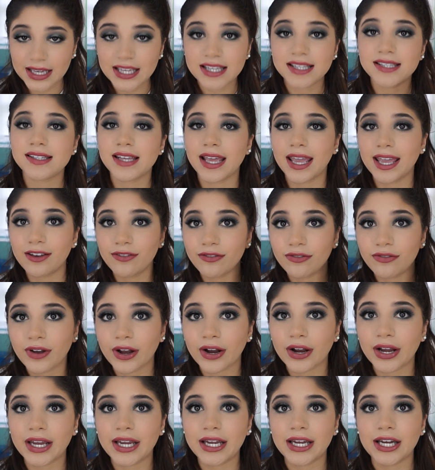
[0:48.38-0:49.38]
is a
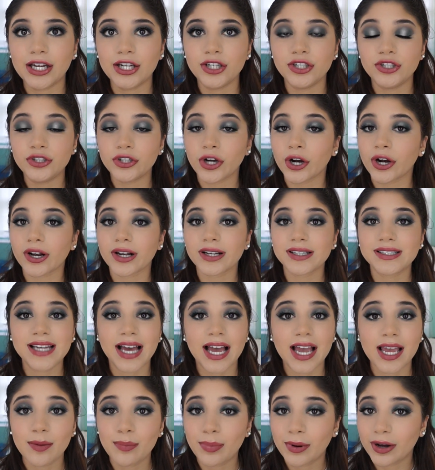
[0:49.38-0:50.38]
very dark
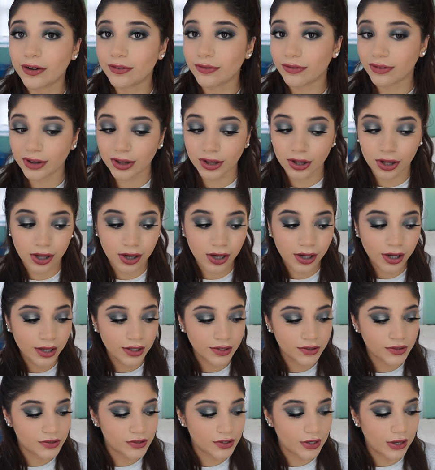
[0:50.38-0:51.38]
type of
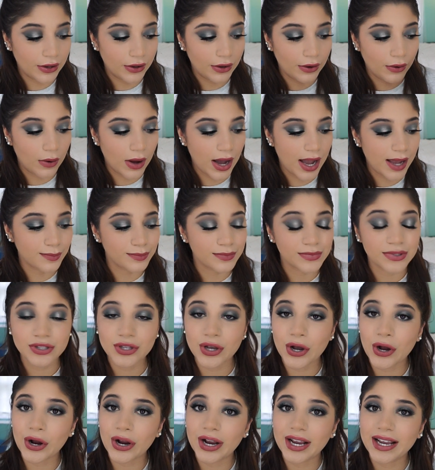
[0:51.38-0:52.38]
look. So I'm
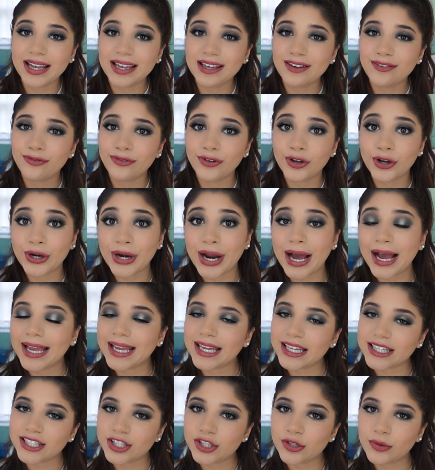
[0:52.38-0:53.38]
sorry if you're
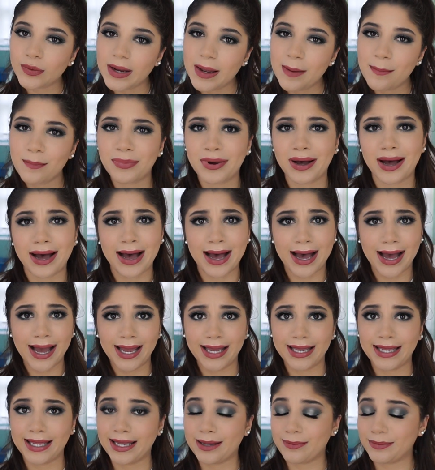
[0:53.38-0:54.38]
not into it, but
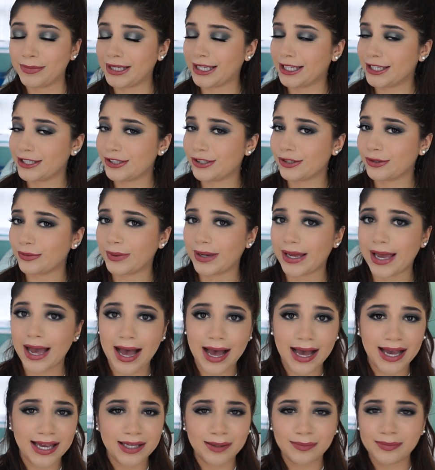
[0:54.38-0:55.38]
I am into it.
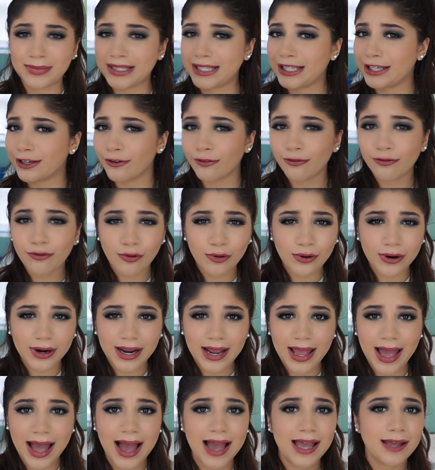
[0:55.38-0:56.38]
I am here for
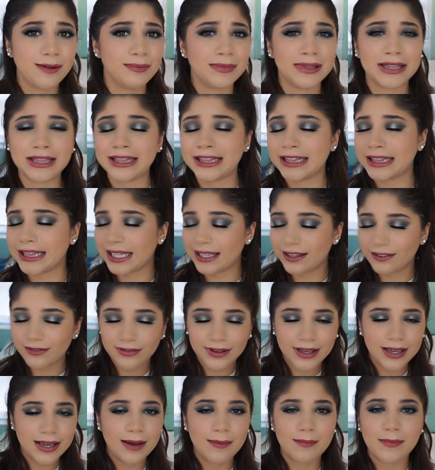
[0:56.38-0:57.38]
it. I'm
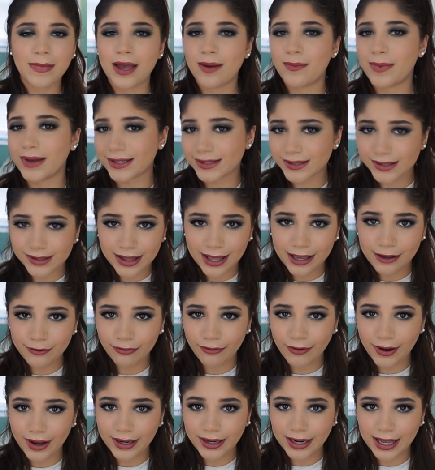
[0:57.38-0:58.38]
living my best
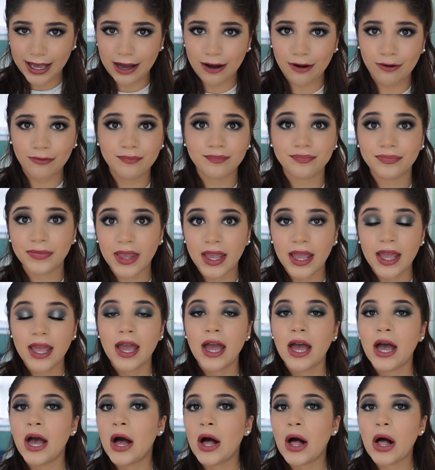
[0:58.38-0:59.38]
life right now.
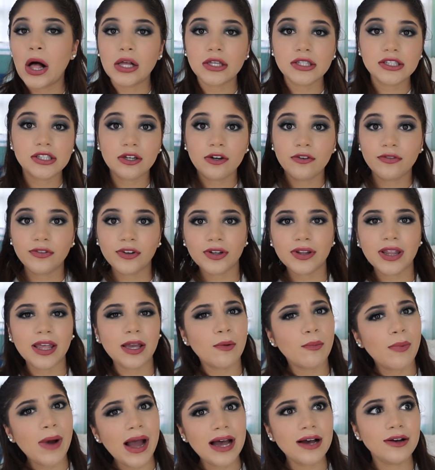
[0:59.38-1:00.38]
Also, if you're
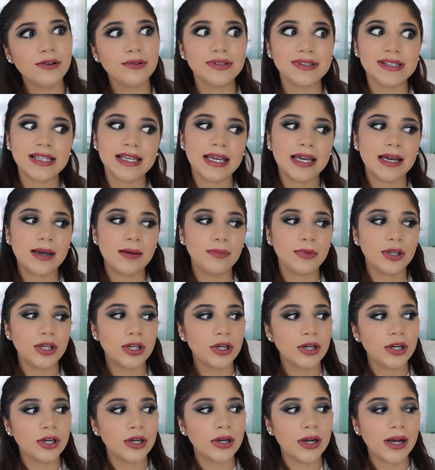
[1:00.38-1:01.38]
like, wow, Sam,
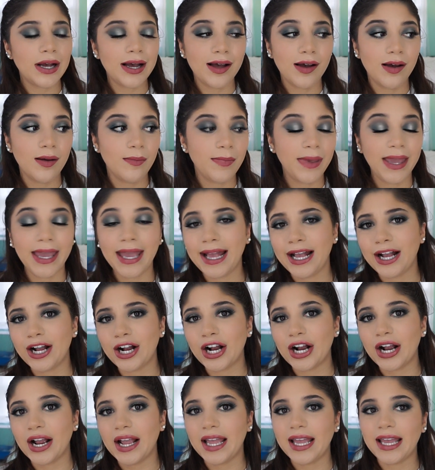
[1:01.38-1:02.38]
your
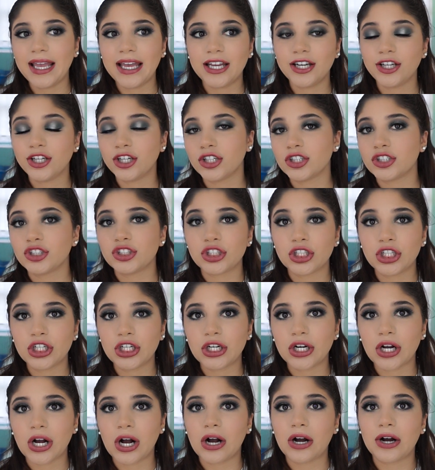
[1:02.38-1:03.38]
hair and your
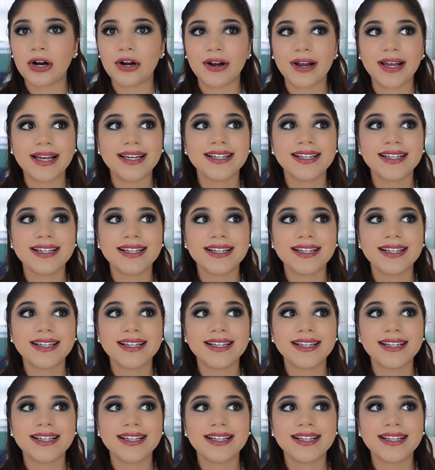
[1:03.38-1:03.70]
shirt are